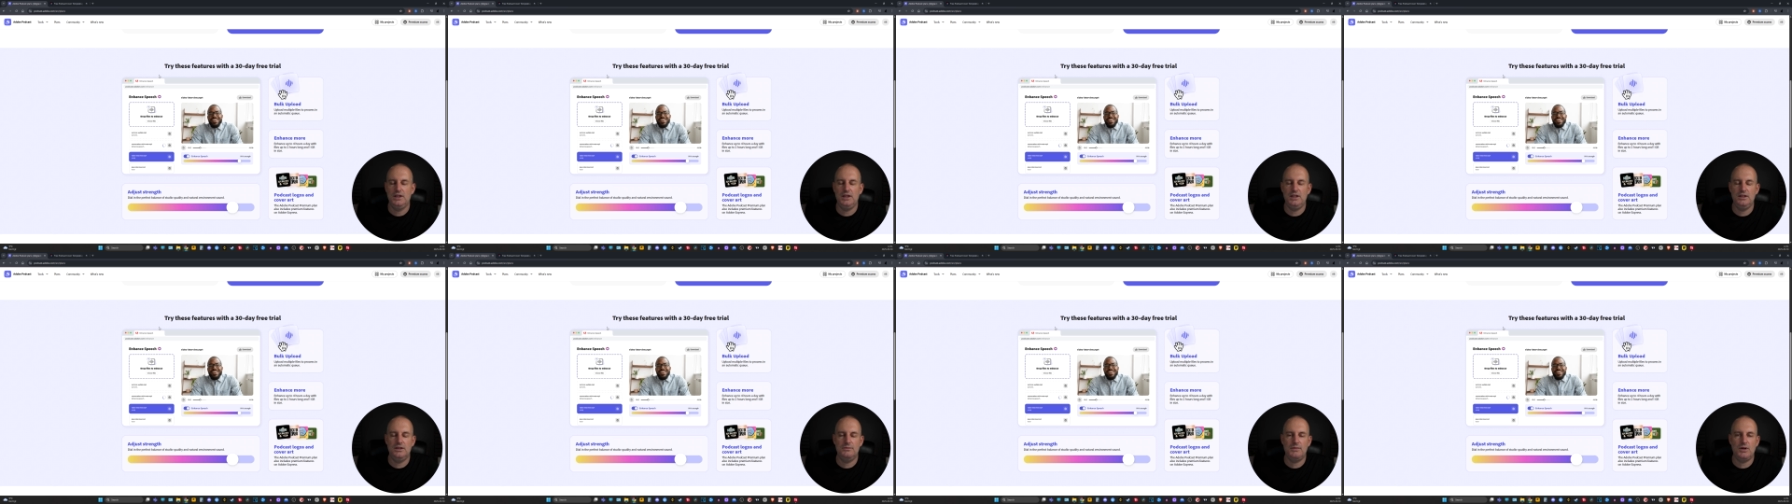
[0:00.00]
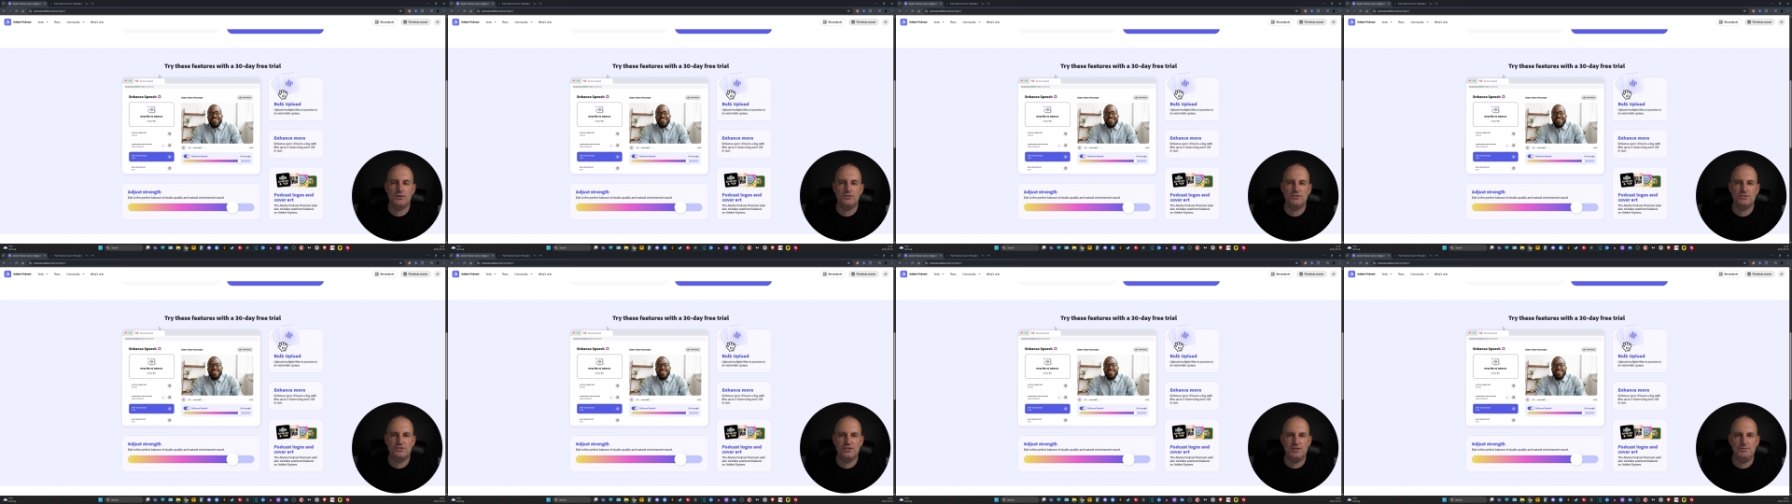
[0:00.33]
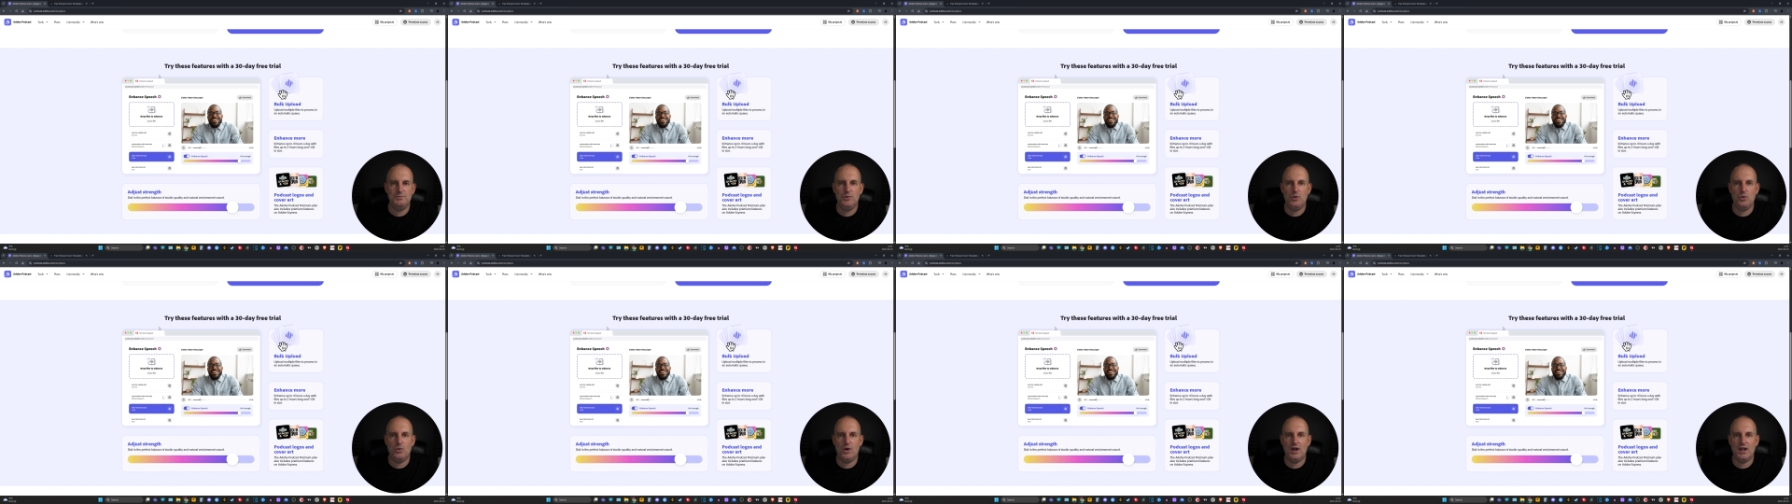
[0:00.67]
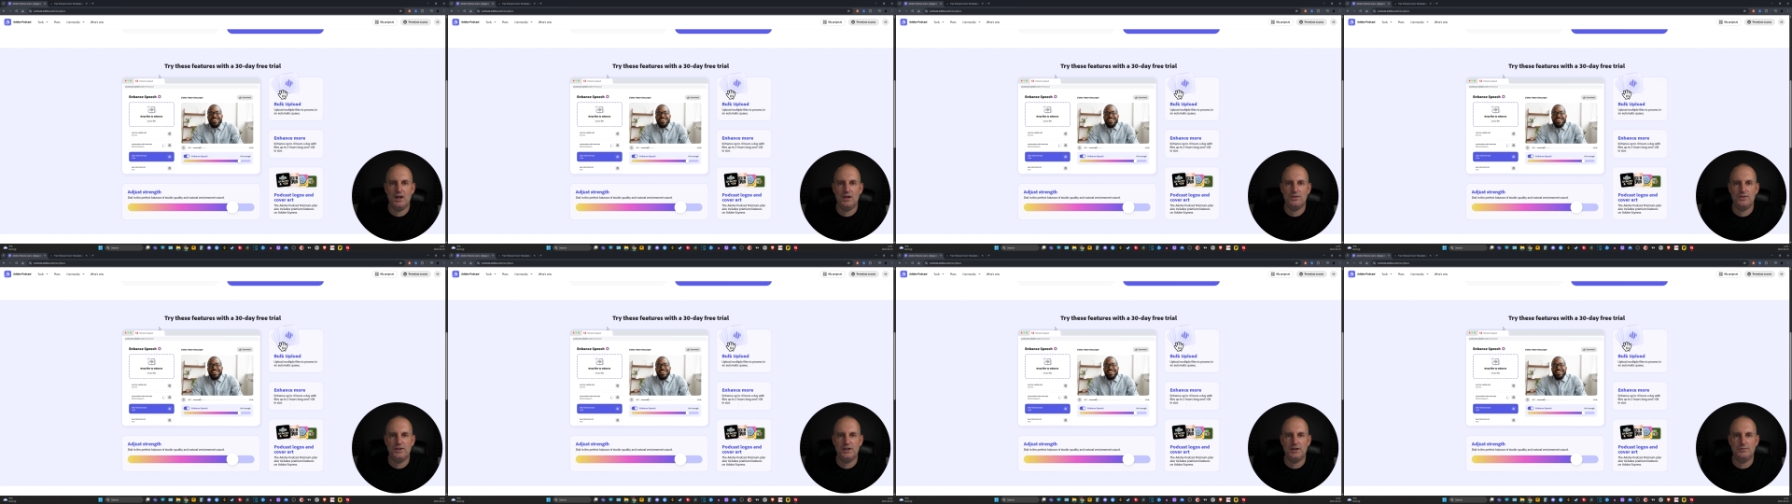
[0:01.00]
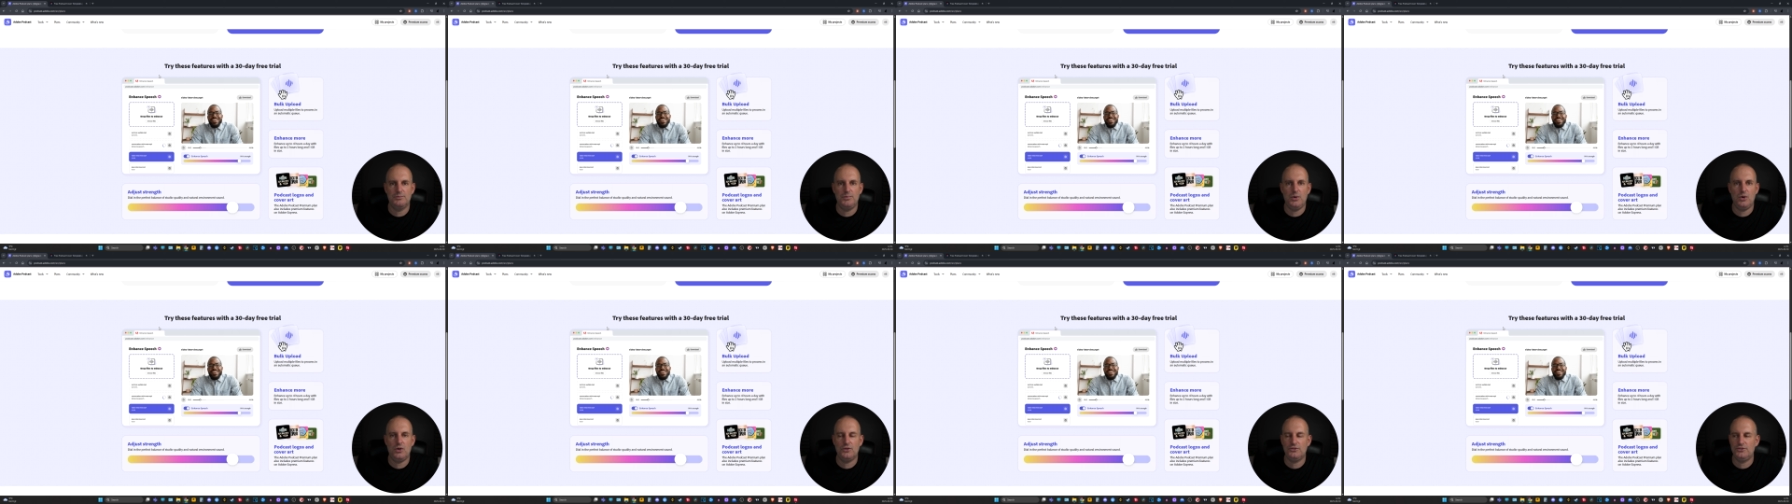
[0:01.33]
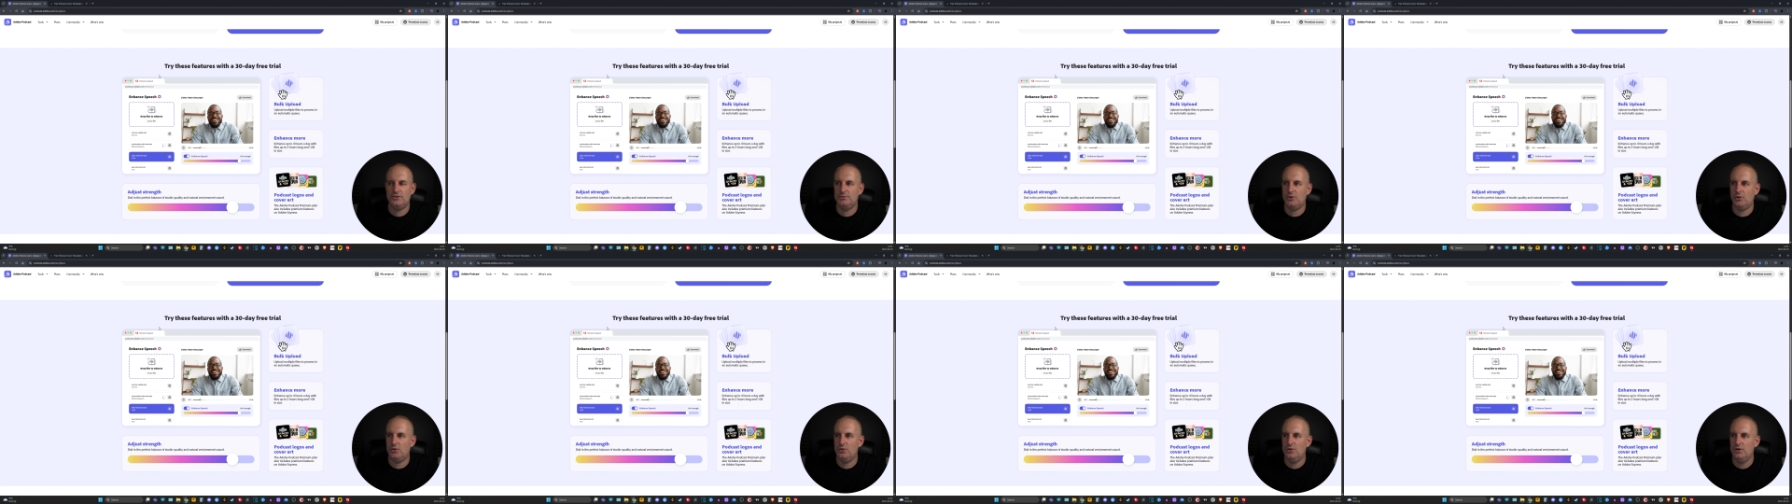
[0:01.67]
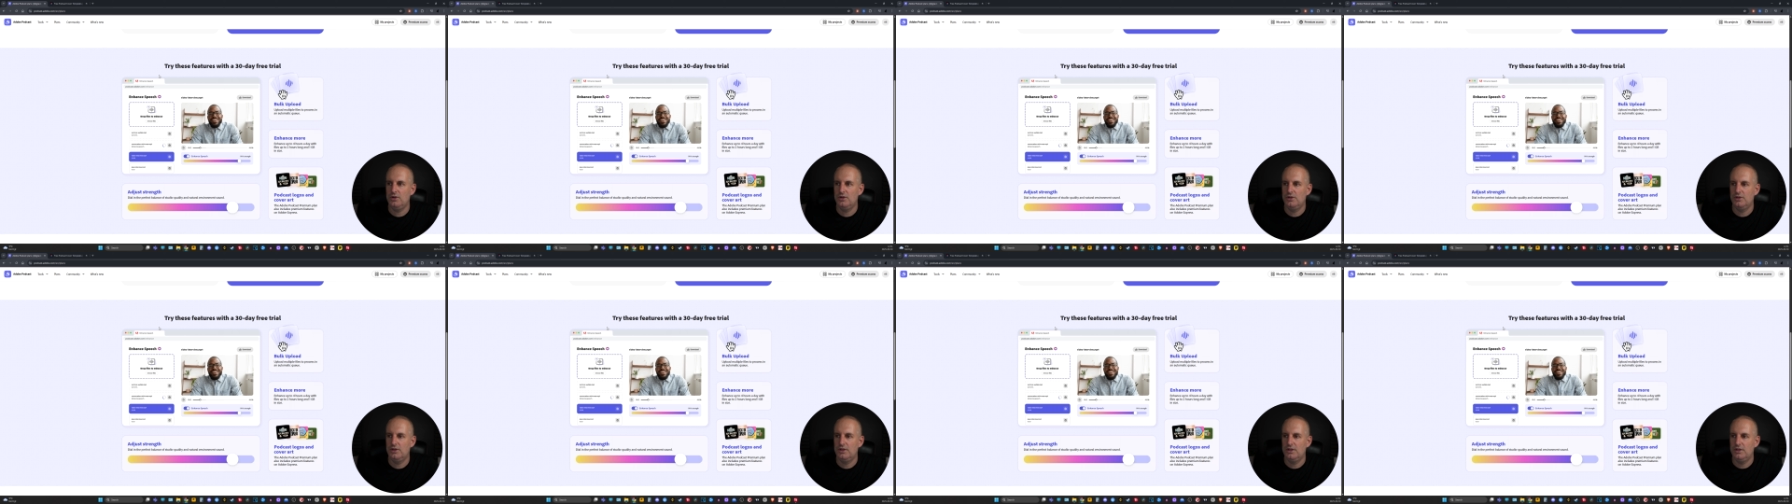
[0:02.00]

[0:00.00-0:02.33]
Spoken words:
in the most simple way I think possible,